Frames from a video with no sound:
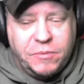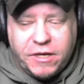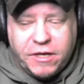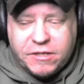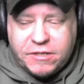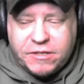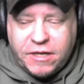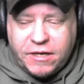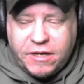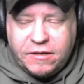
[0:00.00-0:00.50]

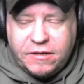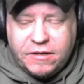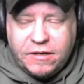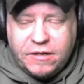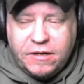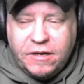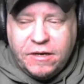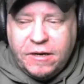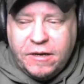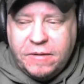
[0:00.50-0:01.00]
last night.
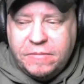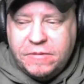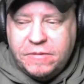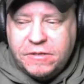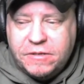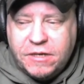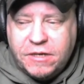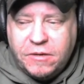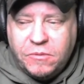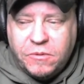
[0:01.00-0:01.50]

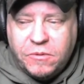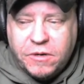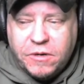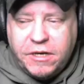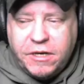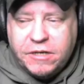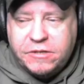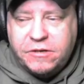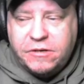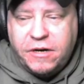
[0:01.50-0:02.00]
Just at
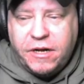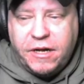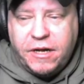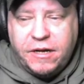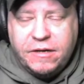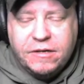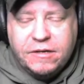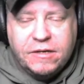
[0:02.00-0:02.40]
work yesterday.